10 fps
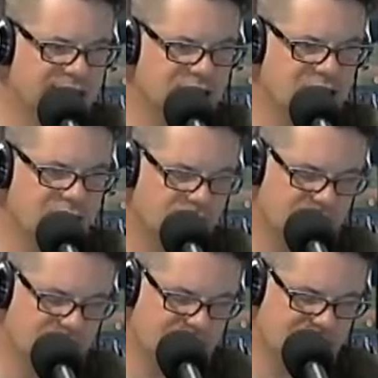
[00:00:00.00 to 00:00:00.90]
You know,
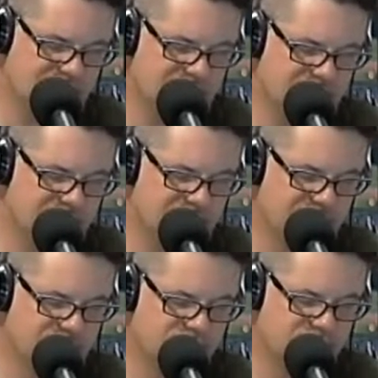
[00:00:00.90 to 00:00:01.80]

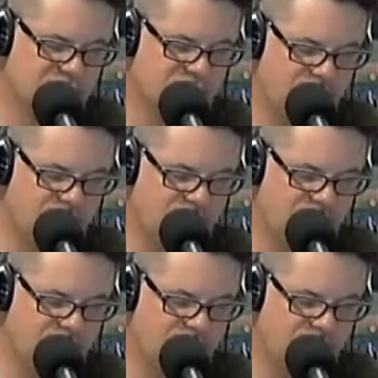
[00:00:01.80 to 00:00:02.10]
losing the